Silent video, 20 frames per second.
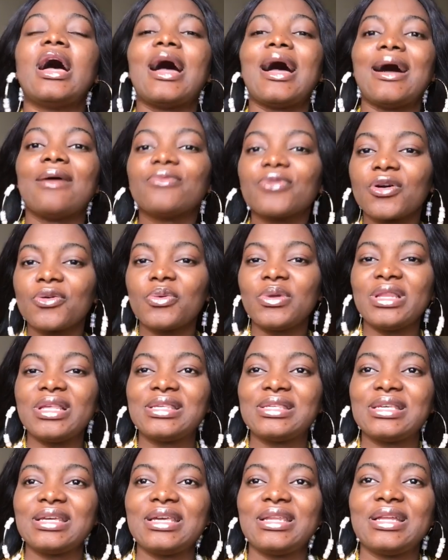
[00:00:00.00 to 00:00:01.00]
I'm not really
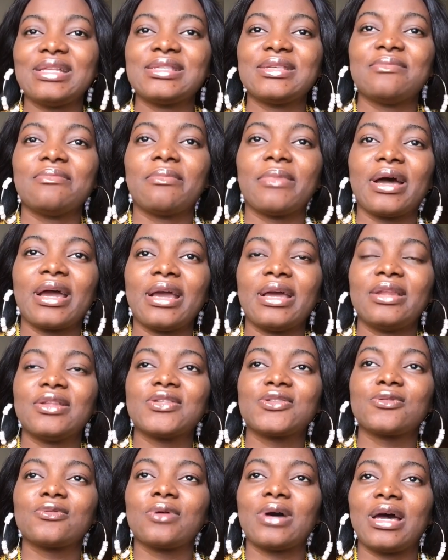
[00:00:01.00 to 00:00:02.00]
seeing it in mind.
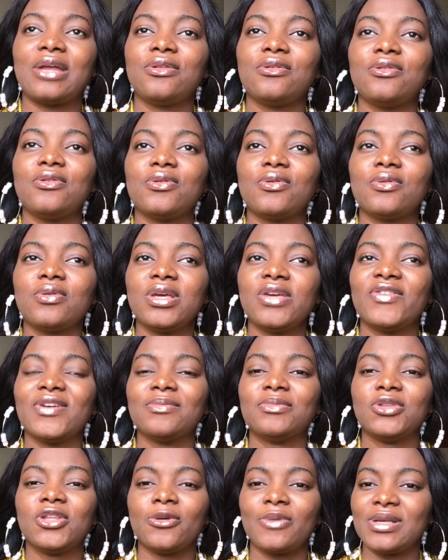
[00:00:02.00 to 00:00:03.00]
So I don't know if
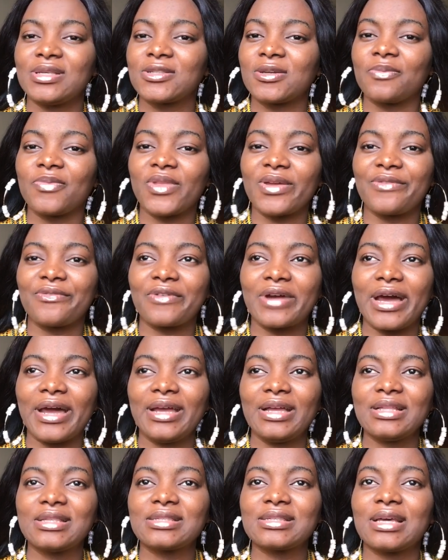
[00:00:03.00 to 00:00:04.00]
I'm doing something
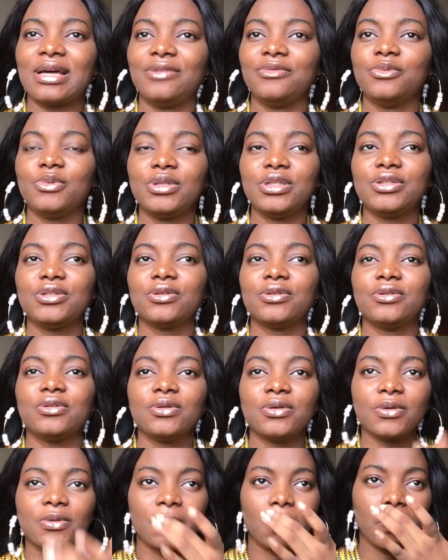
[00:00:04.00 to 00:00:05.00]
right. I really don't
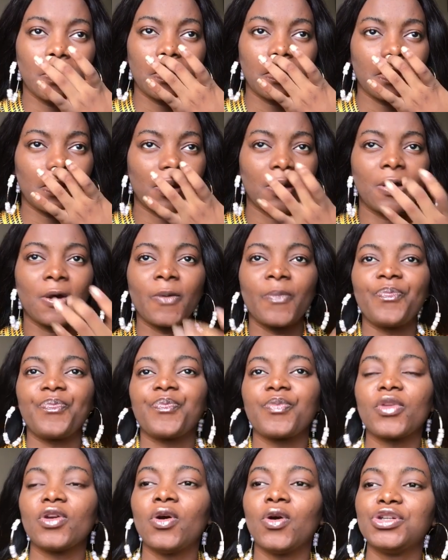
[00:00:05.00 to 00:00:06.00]
know.
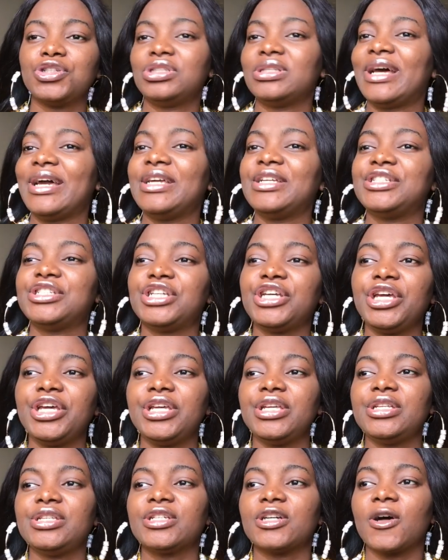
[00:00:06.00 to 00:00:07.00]
Or should I
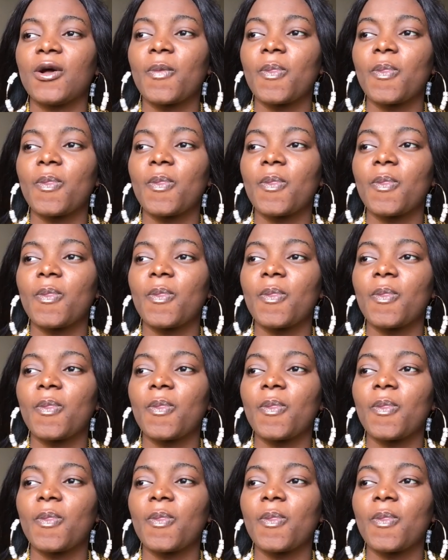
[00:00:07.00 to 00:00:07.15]
change